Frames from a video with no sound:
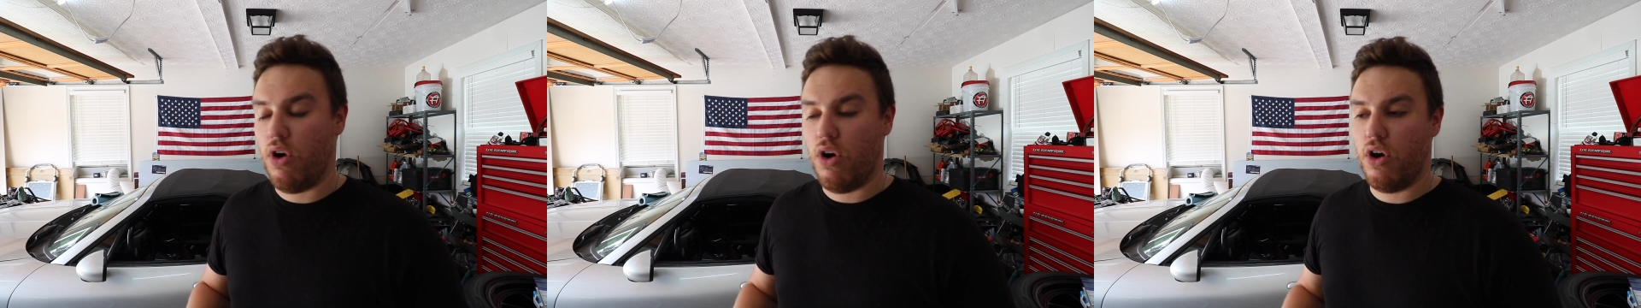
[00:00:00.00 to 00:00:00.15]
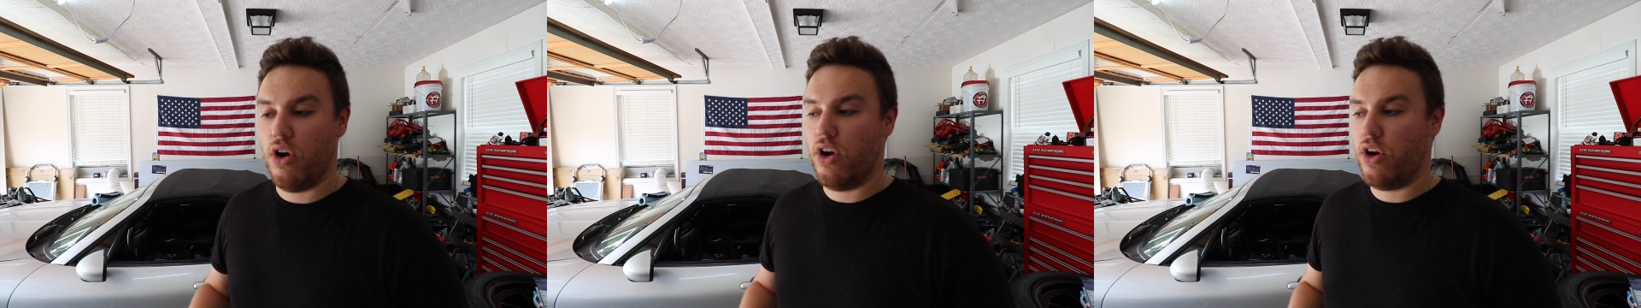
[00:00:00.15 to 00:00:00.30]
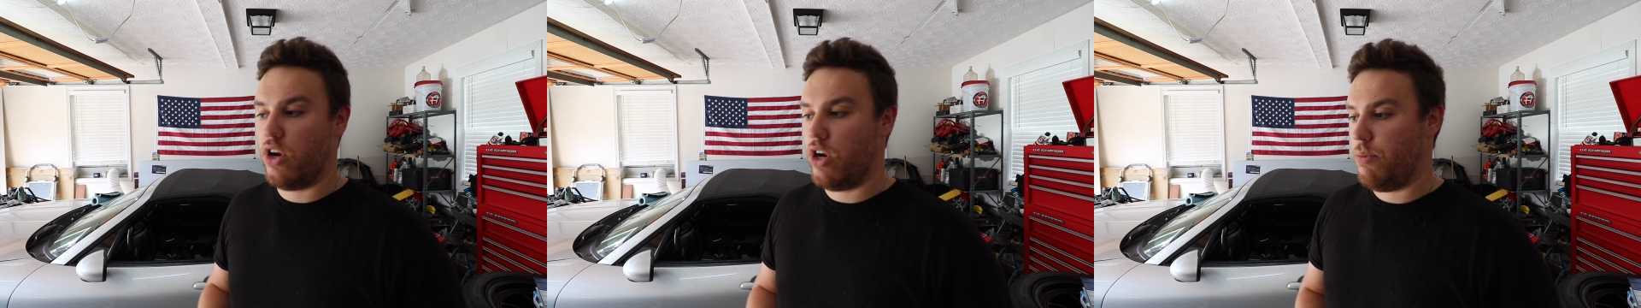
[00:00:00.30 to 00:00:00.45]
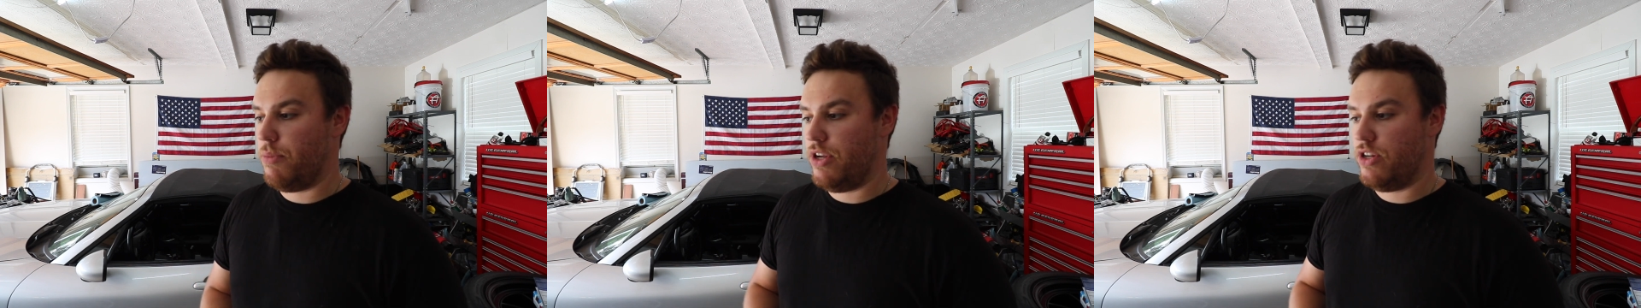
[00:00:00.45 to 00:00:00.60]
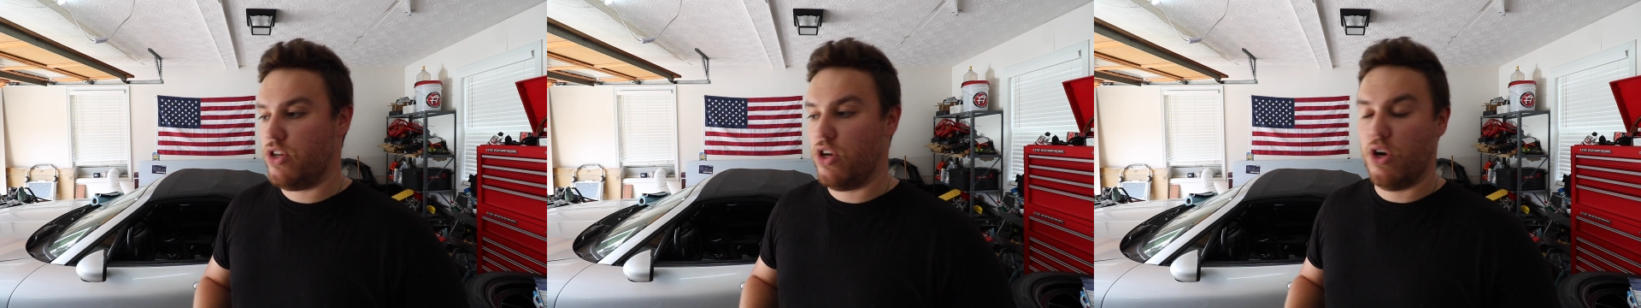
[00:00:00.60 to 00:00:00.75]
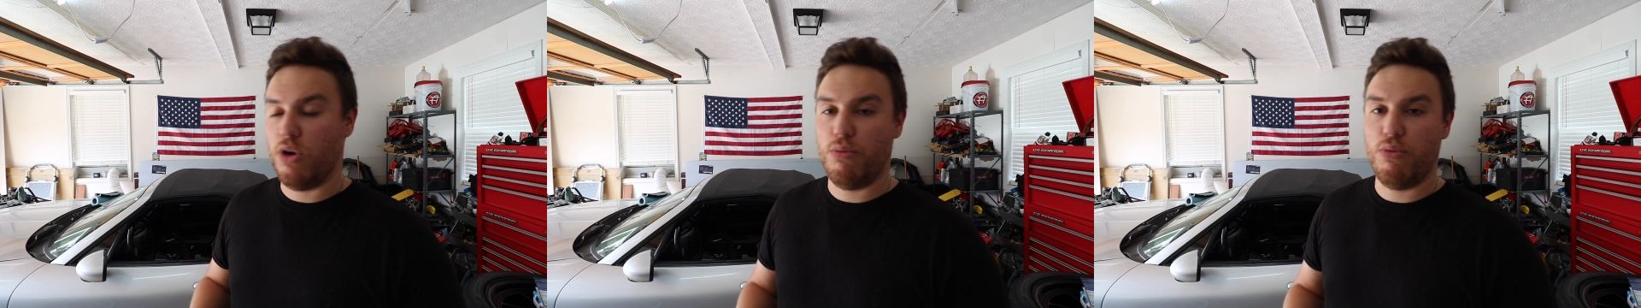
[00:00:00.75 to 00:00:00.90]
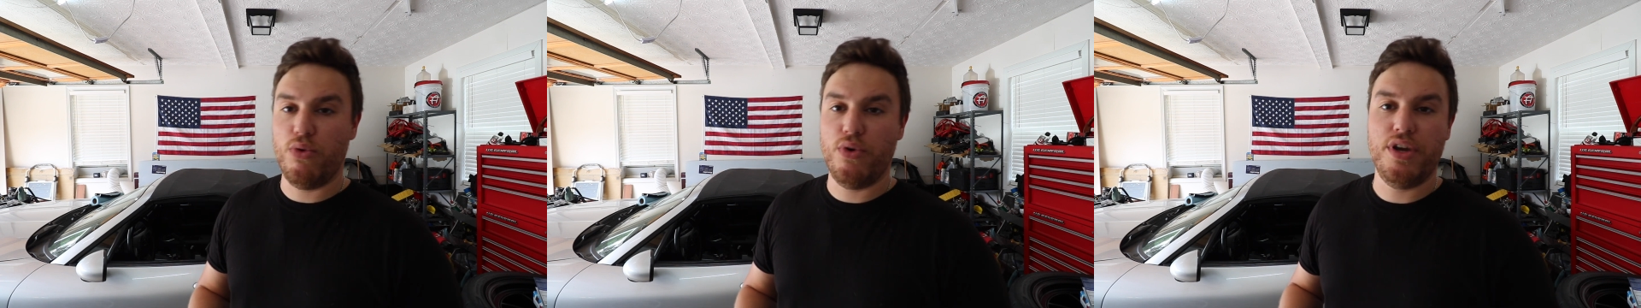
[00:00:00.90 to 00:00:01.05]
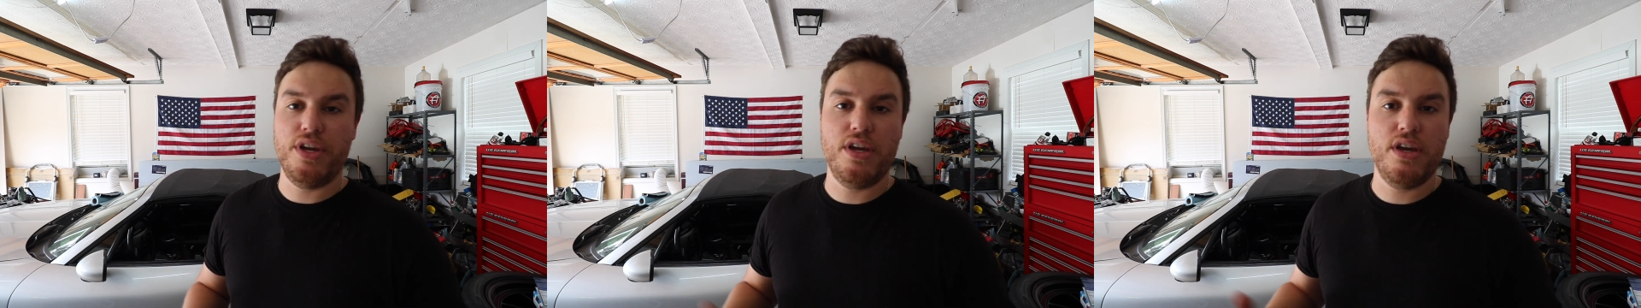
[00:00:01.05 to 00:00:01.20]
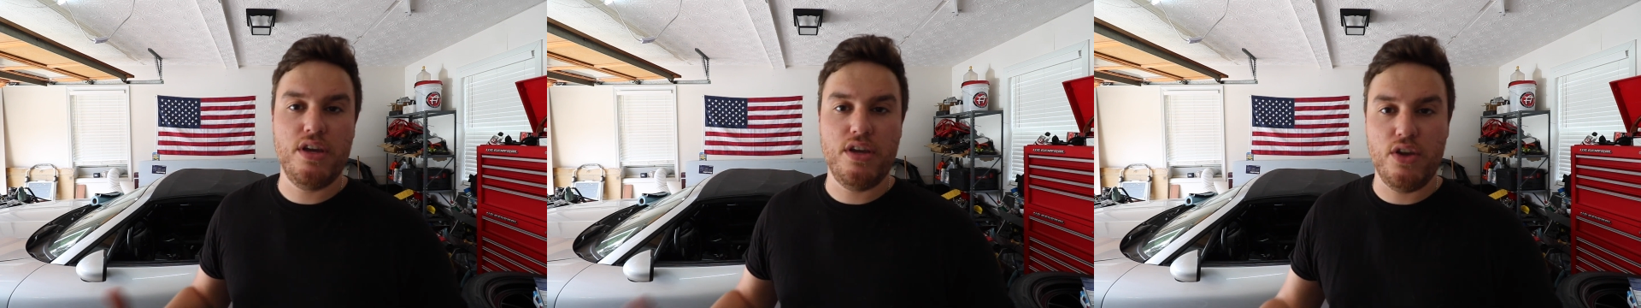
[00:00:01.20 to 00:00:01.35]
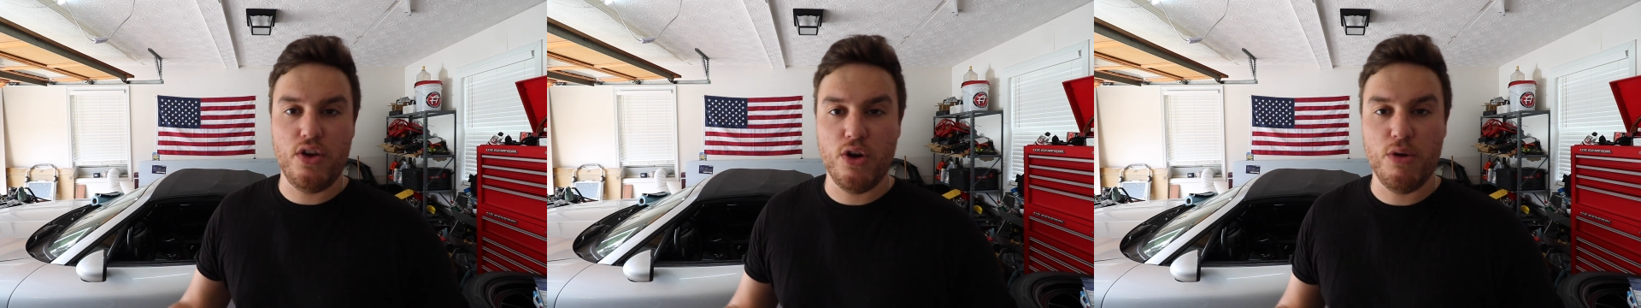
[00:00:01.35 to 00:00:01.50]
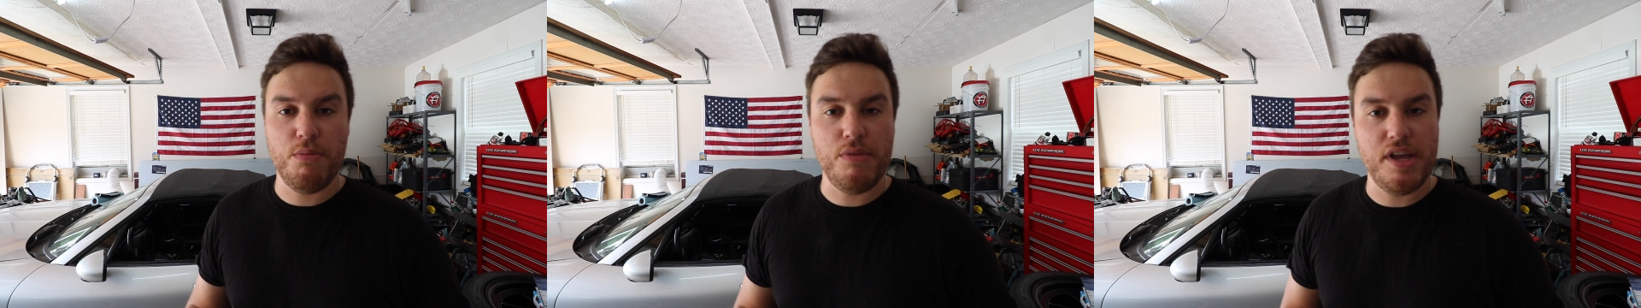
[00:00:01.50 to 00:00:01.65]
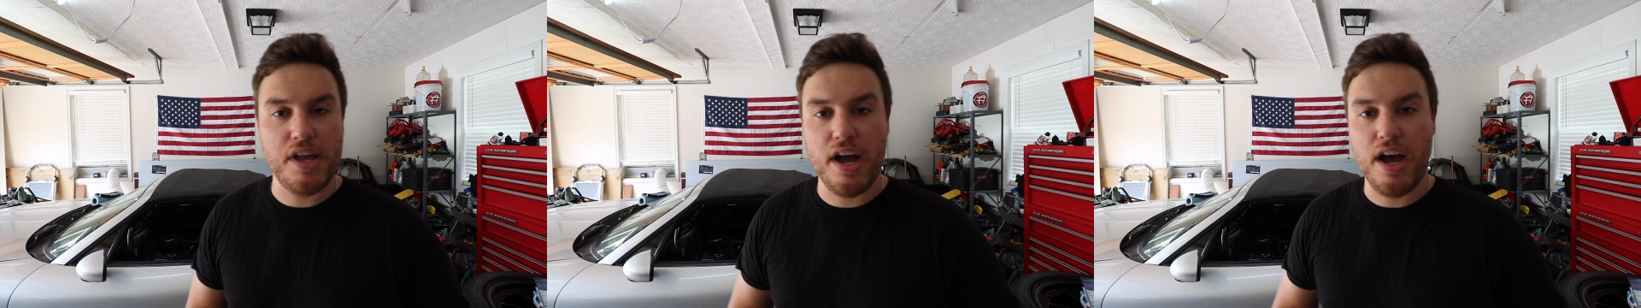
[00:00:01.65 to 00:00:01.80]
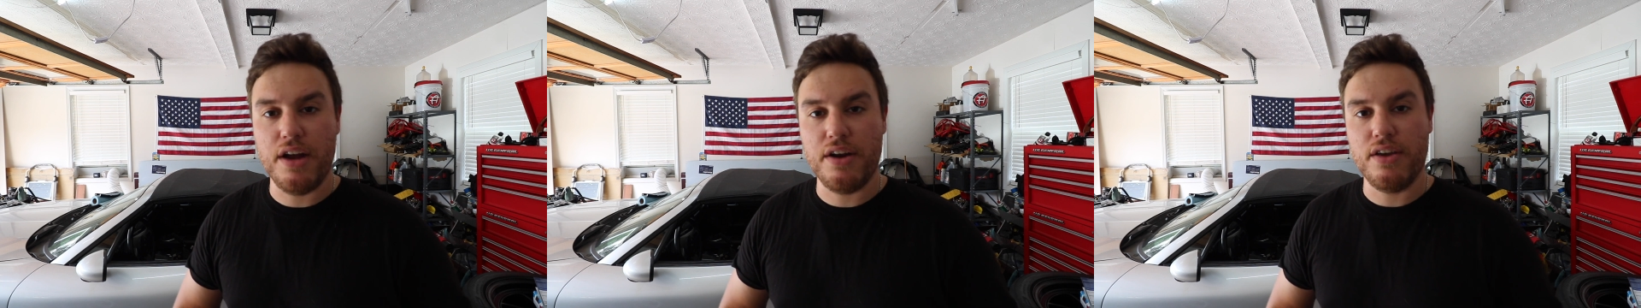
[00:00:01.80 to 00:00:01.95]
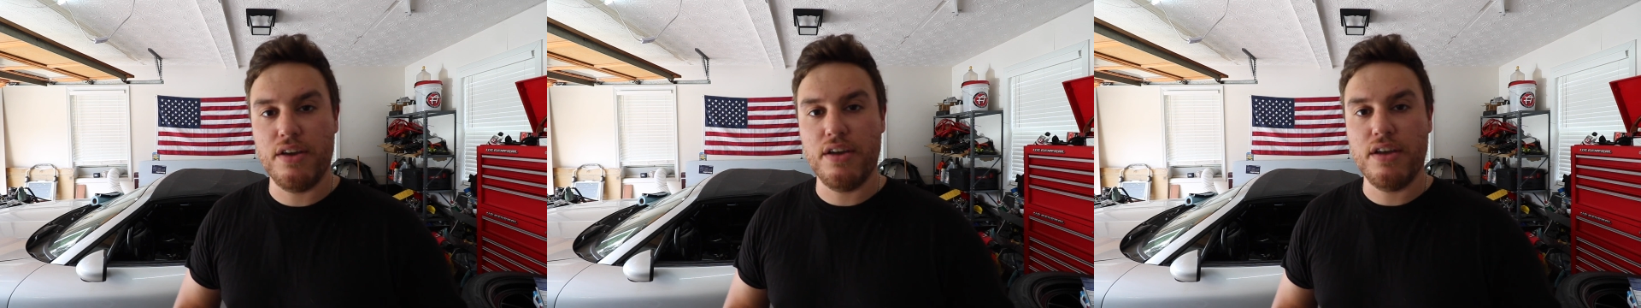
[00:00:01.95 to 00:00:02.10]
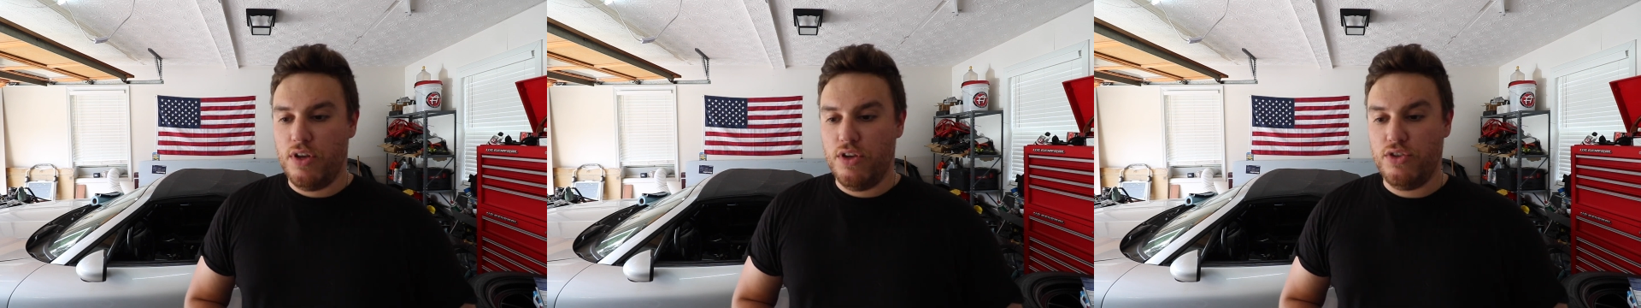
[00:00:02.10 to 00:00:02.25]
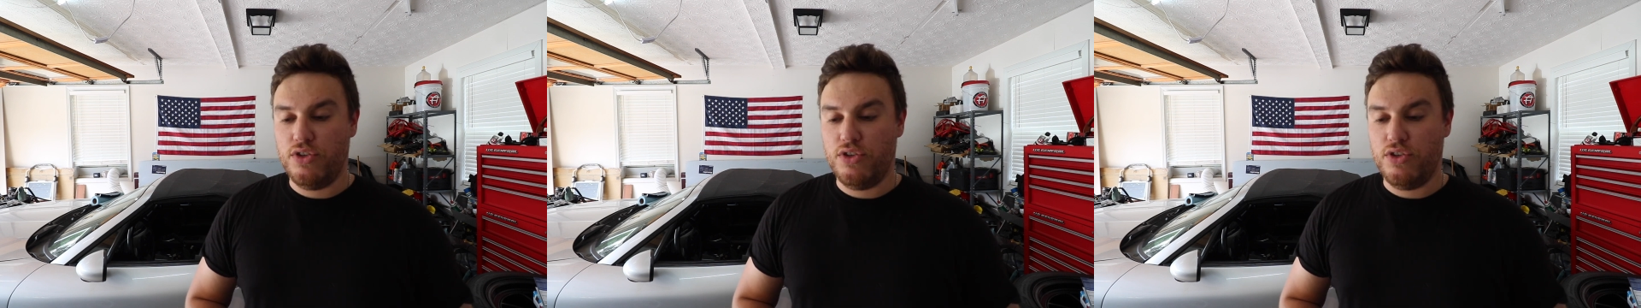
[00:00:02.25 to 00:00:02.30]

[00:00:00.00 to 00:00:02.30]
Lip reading: are gonna be turboing your Miata.